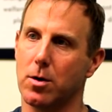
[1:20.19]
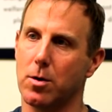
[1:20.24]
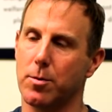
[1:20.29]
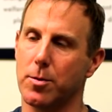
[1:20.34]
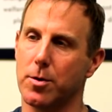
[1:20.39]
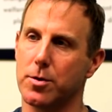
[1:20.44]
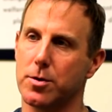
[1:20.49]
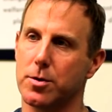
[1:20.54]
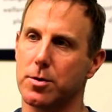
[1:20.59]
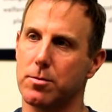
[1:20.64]

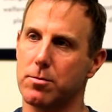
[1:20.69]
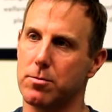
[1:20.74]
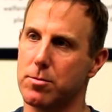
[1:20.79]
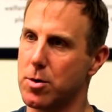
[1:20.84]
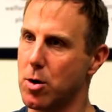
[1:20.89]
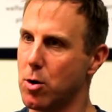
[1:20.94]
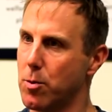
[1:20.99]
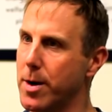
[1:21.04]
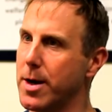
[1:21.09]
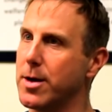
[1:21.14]
almost
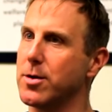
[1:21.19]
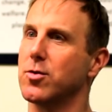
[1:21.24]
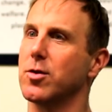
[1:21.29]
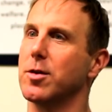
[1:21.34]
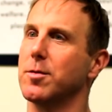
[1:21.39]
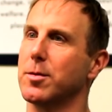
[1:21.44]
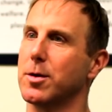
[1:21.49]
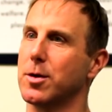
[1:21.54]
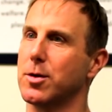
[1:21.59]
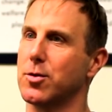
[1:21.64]
no
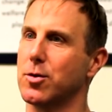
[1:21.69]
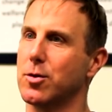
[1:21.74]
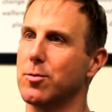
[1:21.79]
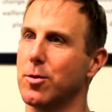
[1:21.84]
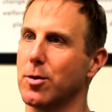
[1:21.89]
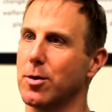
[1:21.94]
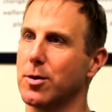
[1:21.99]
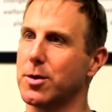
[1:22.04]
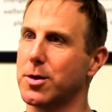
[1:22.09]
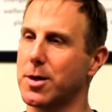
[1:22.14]
mainstream
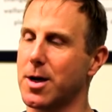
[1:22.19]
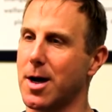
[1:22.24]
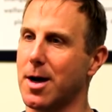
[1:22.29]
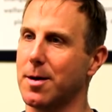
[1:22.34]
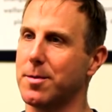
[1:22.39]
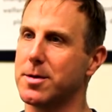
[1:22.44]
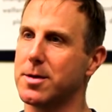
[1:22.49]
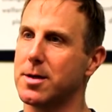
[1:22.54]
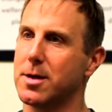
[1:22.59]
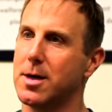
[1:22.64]
consumer
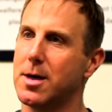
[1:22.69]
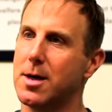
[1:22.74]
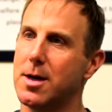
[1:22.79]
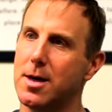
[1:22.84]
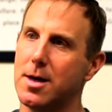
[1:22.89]
shops